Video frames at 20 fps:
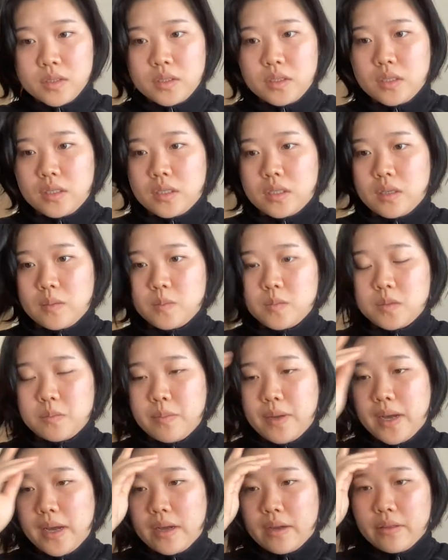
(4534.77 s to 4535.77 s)
He comes
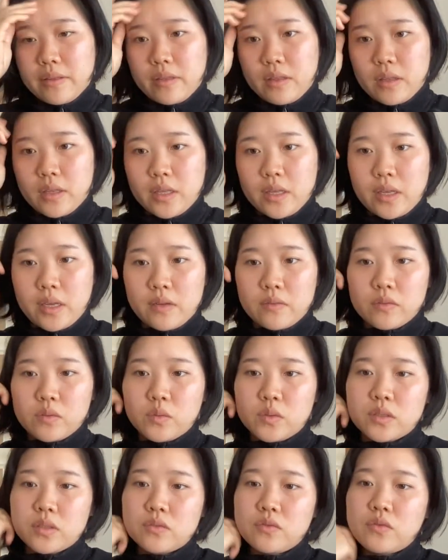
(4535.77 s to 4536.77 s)
back thinking
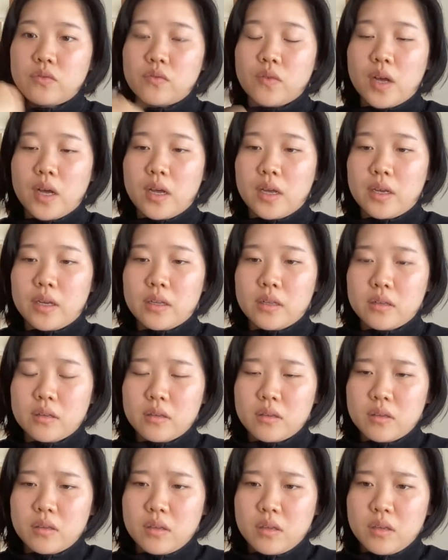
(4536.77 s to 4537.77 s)
everyone's fine
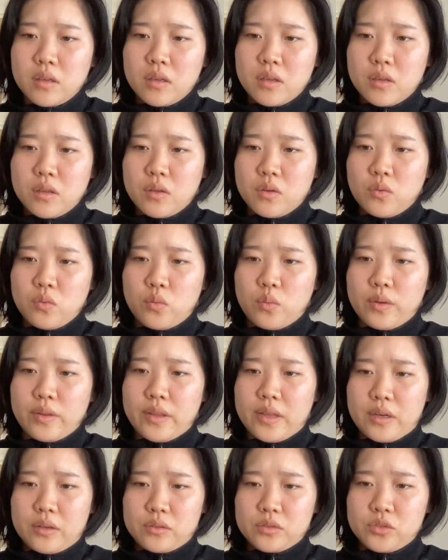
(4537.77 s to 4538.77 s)

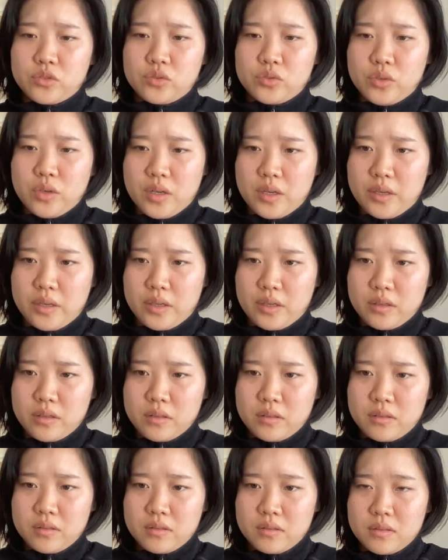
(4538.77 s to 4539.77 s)
without
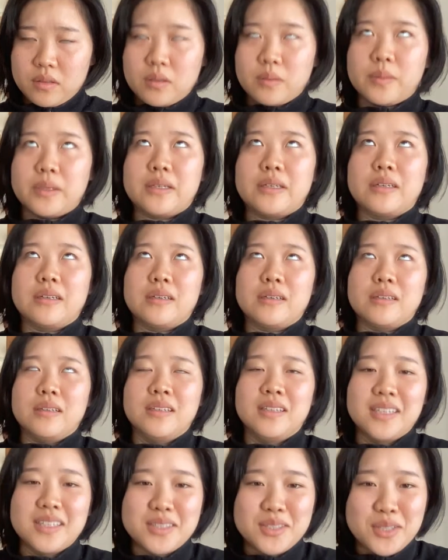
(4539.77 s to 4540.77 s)
trying. Oh my God,
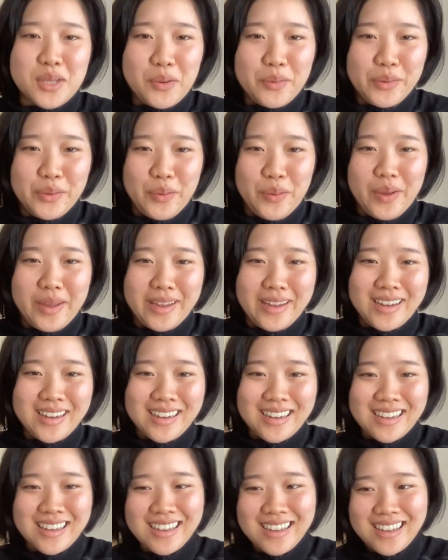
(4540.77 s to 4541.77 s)
that's so
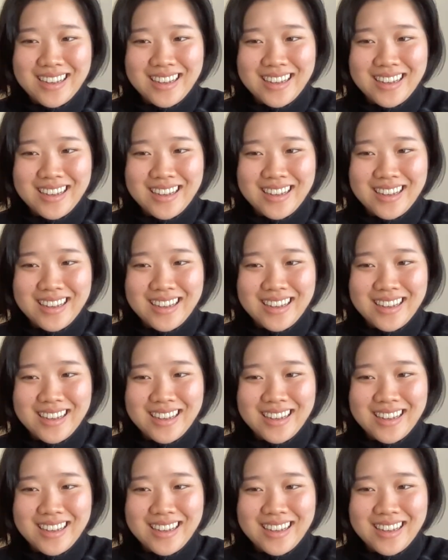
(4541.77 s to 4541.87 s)
annoying.